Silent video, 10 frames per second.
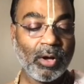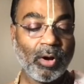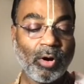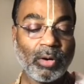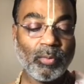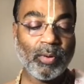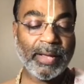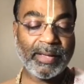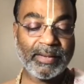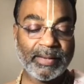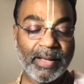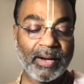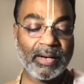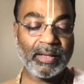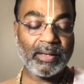or more
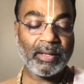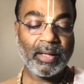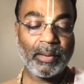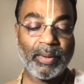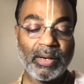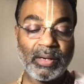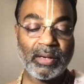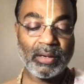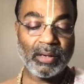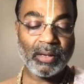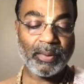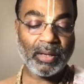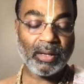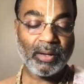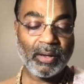exactly, being turned away